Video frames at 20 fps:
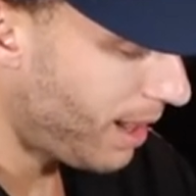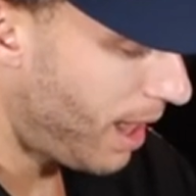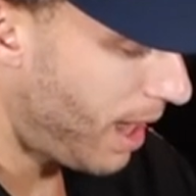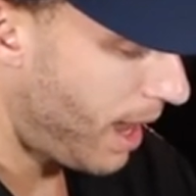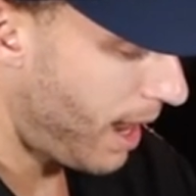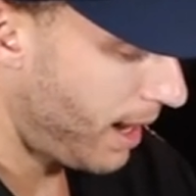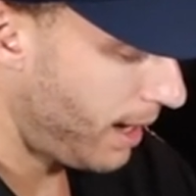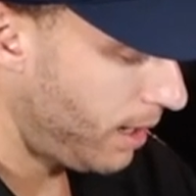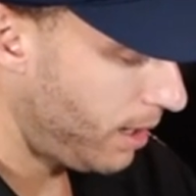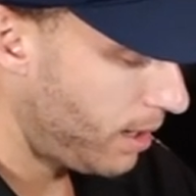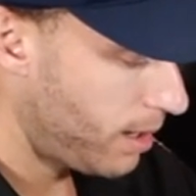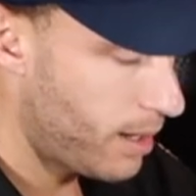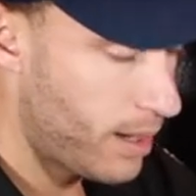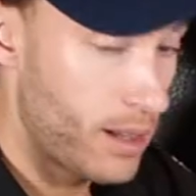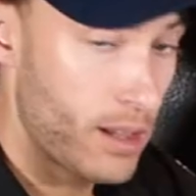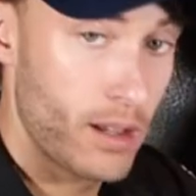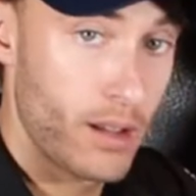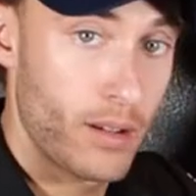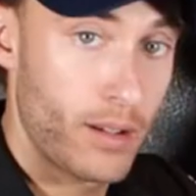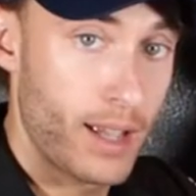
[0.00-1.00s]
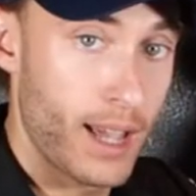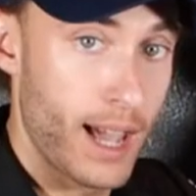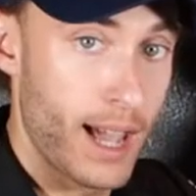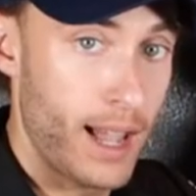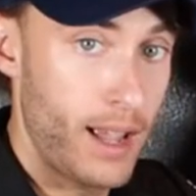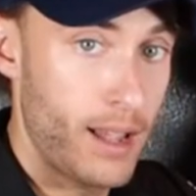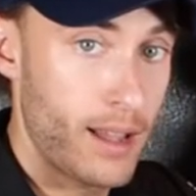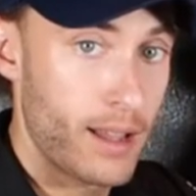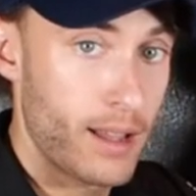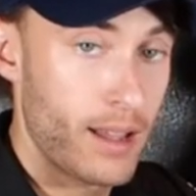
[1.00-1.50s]
line,
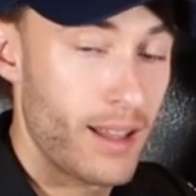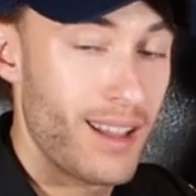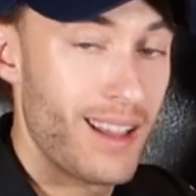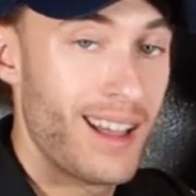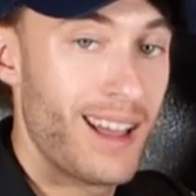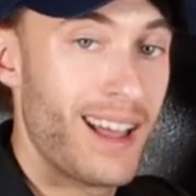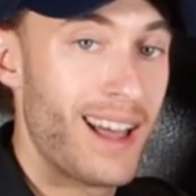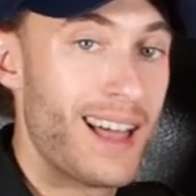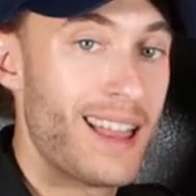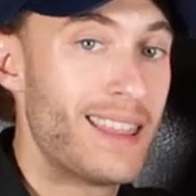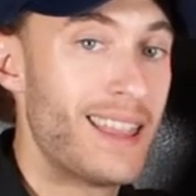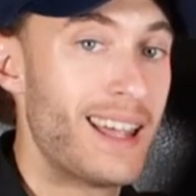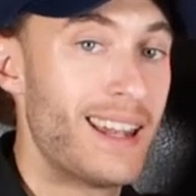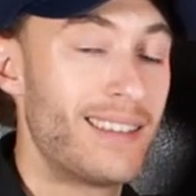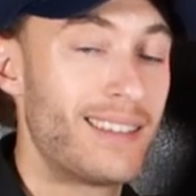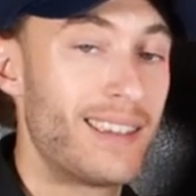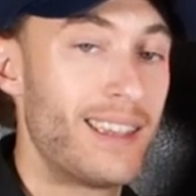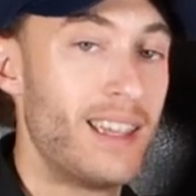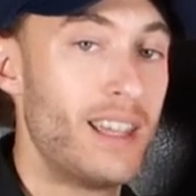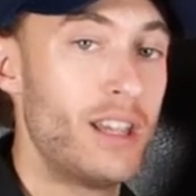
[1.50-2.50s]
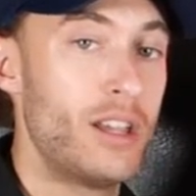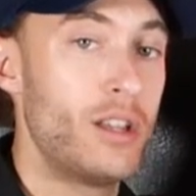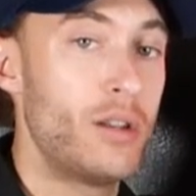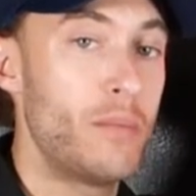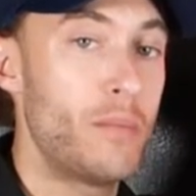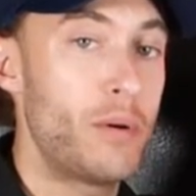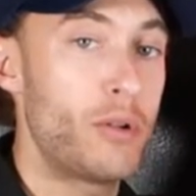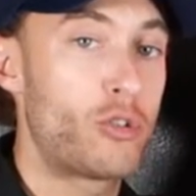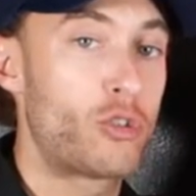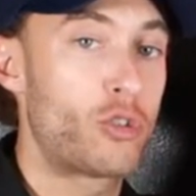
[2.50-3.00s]
okay, that is
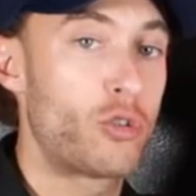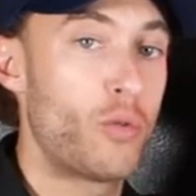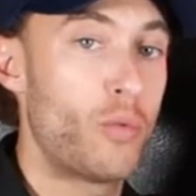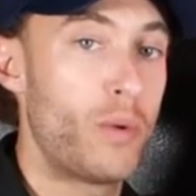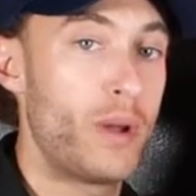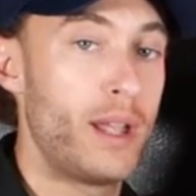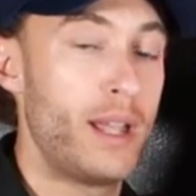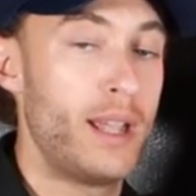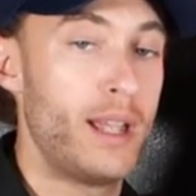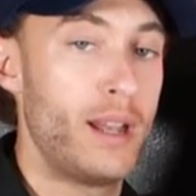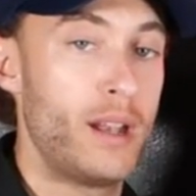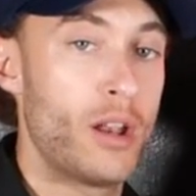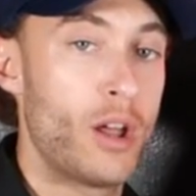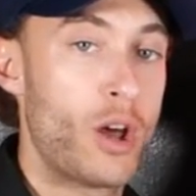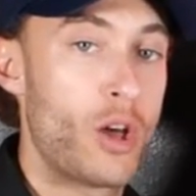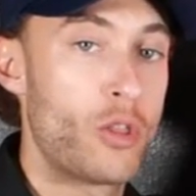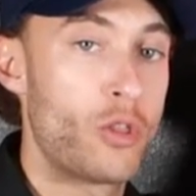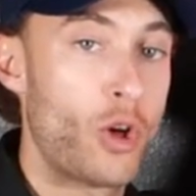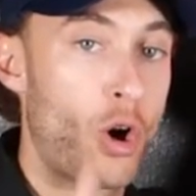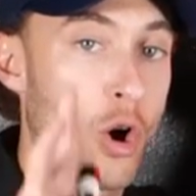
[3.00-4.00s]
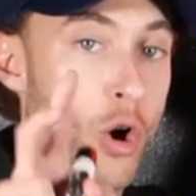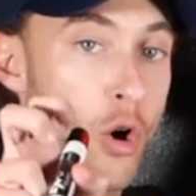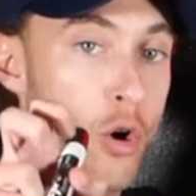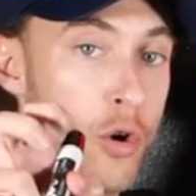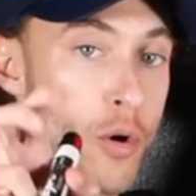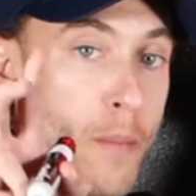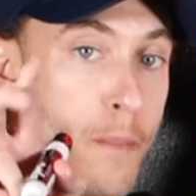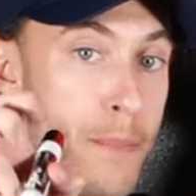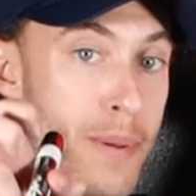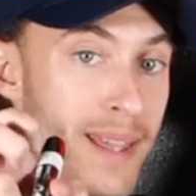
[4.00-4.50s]
in between the
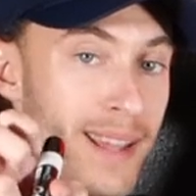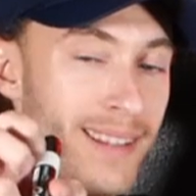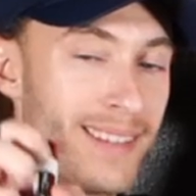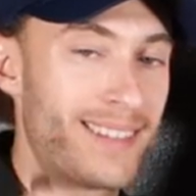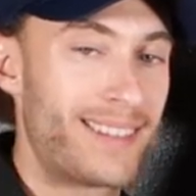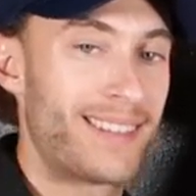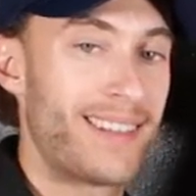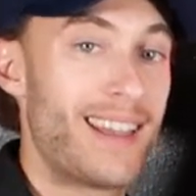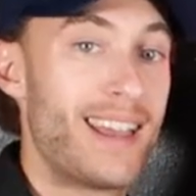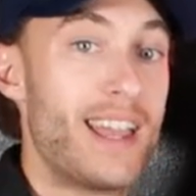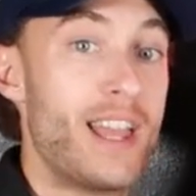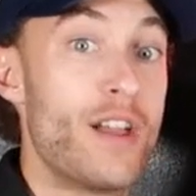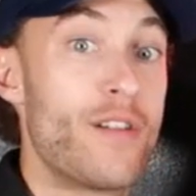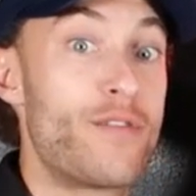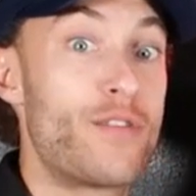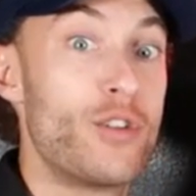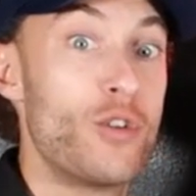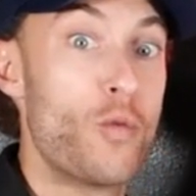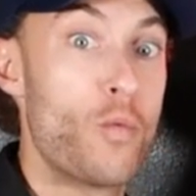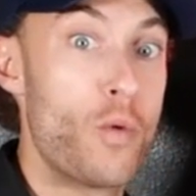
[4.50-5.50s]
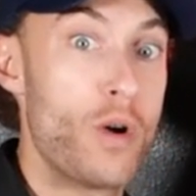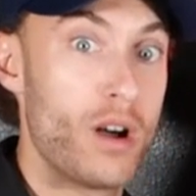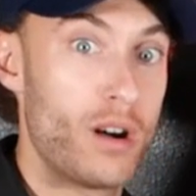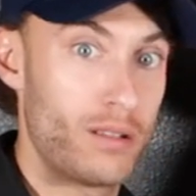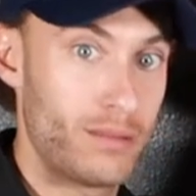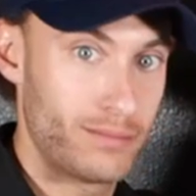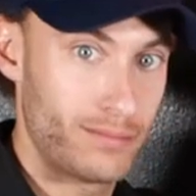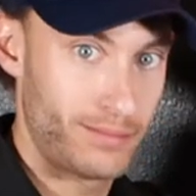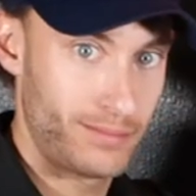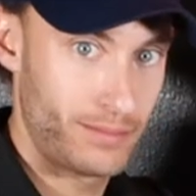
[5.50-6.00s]
heartbeats, if you
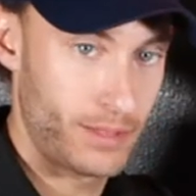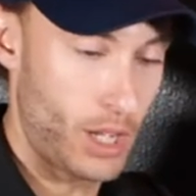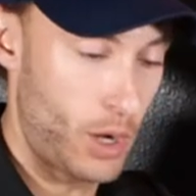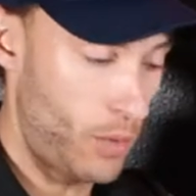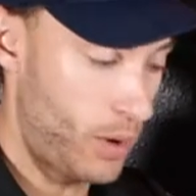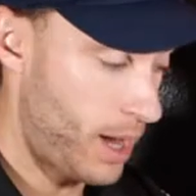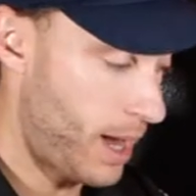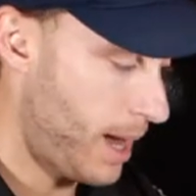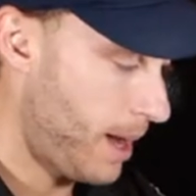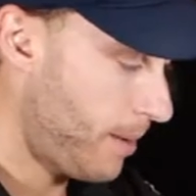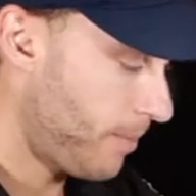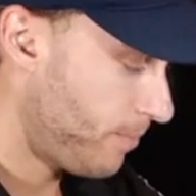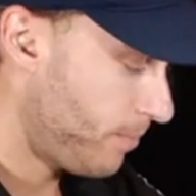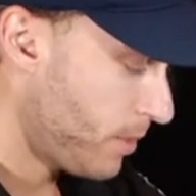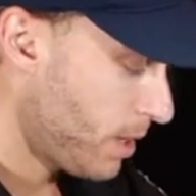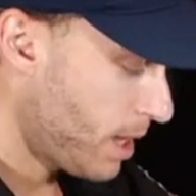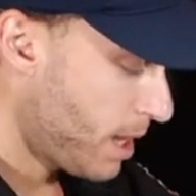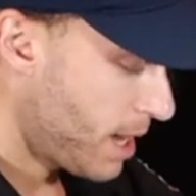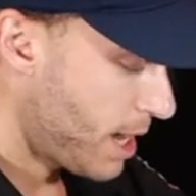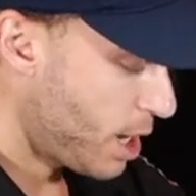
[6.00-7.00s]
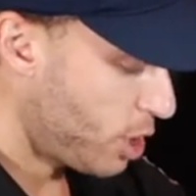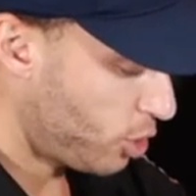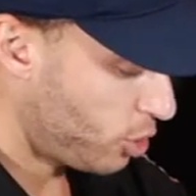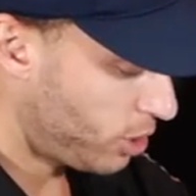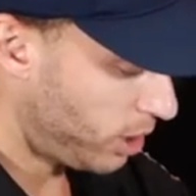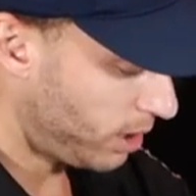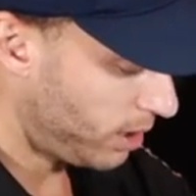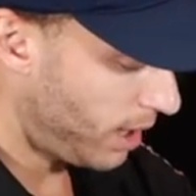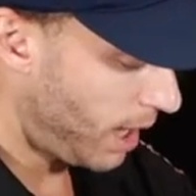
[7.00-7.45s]
will. Okay? It is the